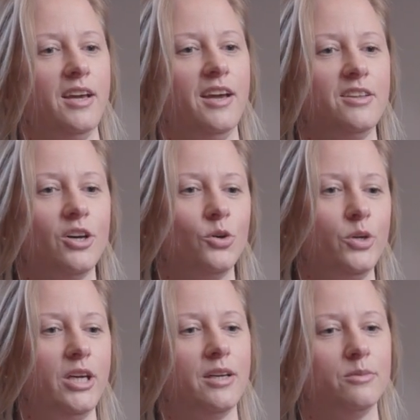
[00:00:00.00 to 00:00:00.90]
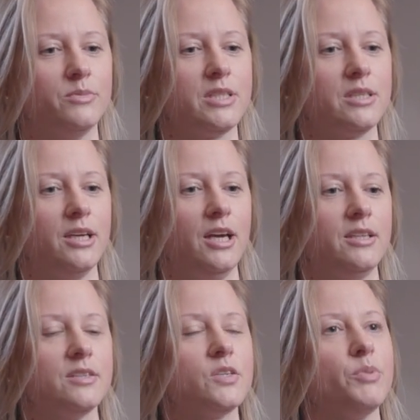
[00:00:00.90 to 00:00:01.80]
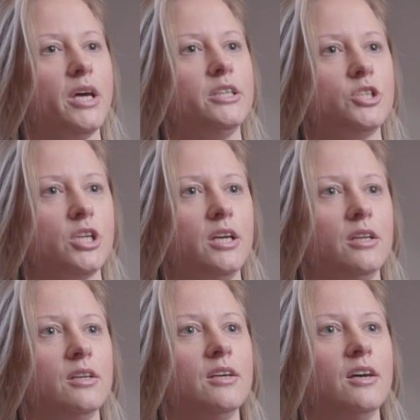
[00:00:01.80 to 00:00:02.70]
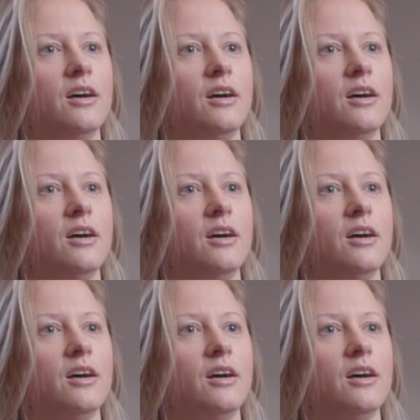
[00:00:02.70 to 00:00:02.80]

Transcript: and the OEMs and the supply chain